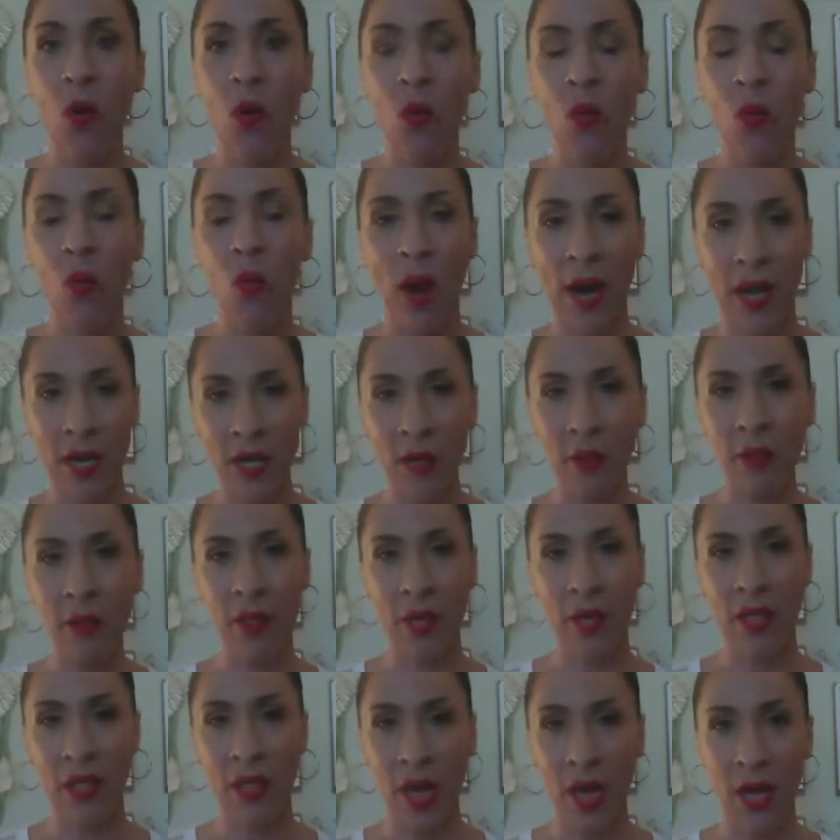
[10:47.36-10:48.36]
Why do you
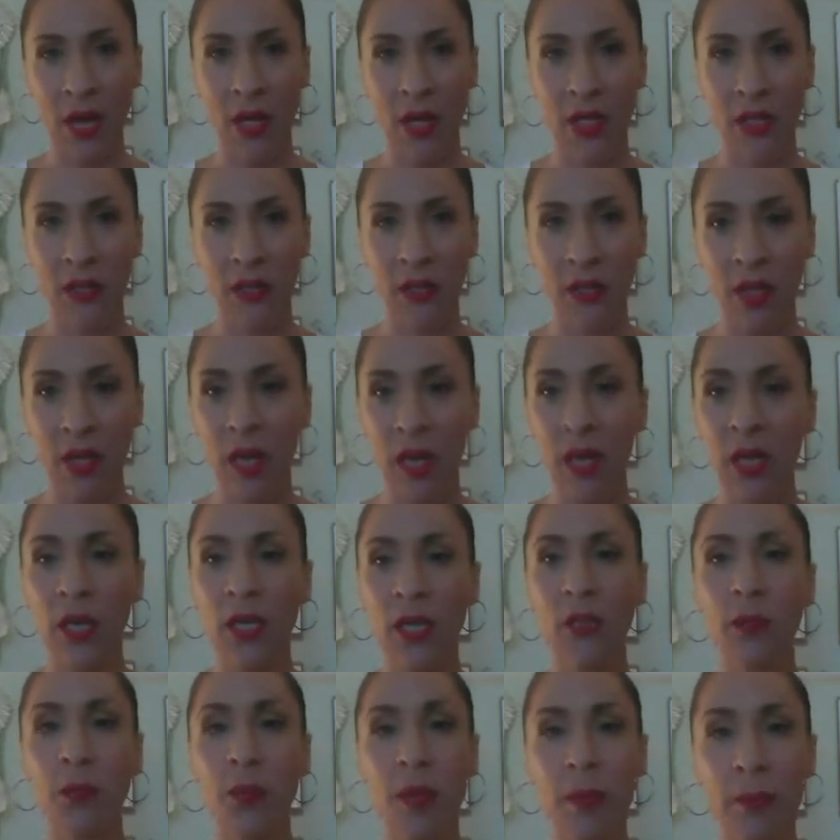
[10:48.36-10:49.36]
think that is?
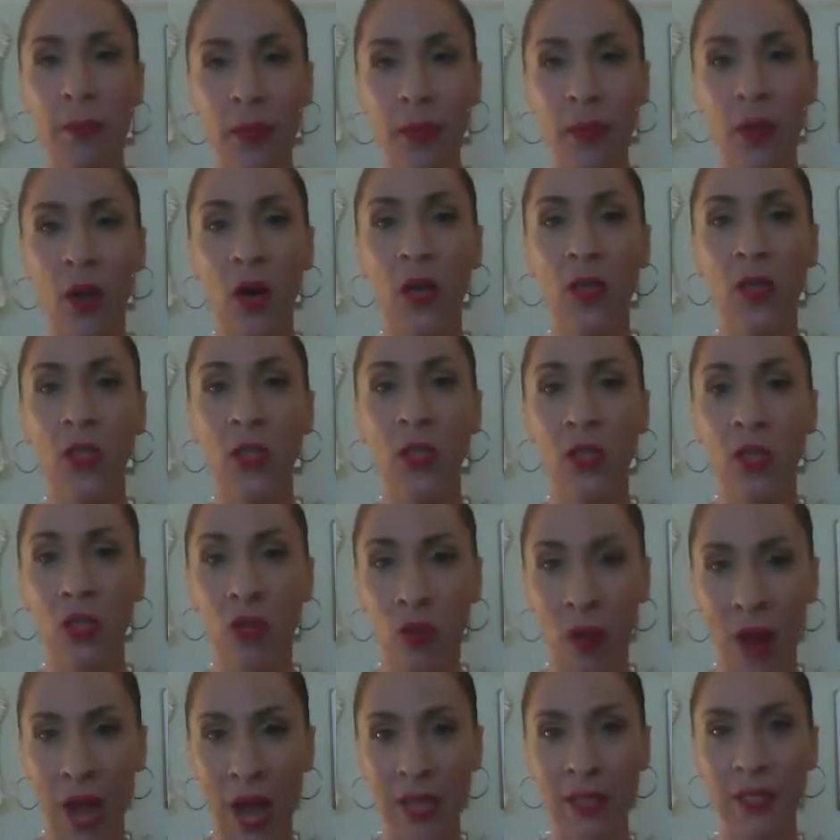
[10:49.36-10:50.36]
Because people are
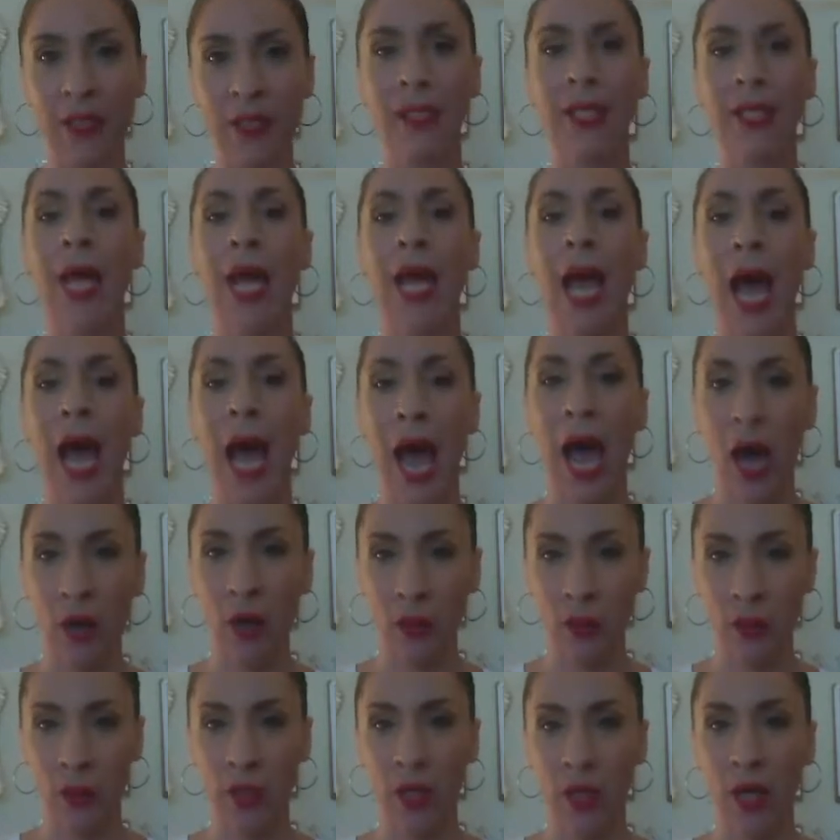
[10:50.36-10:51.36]
stressed
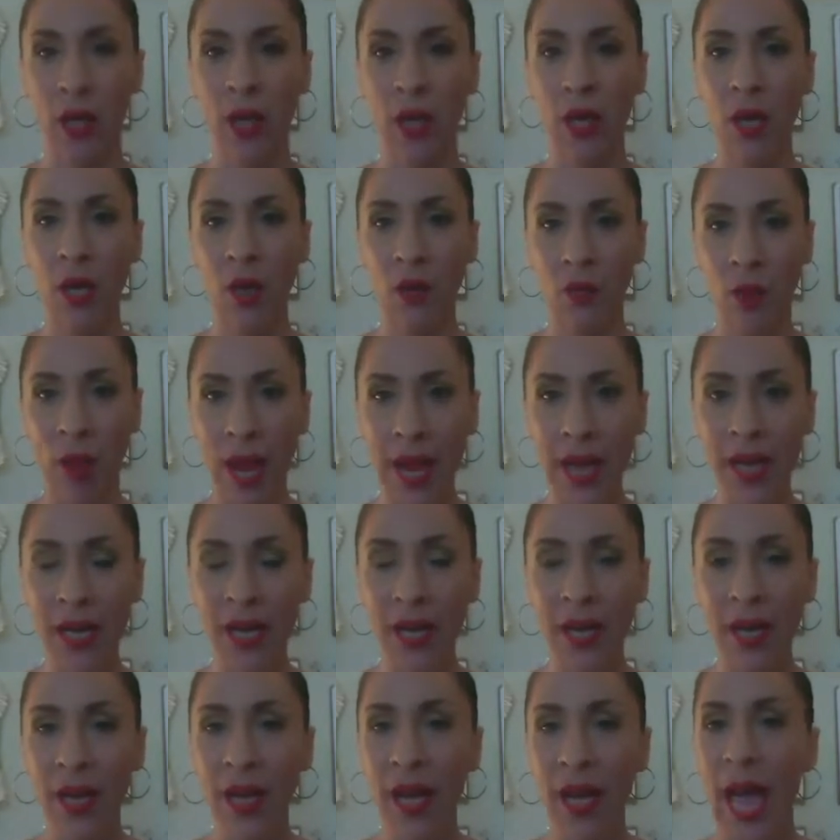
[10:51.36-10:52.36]
out, right?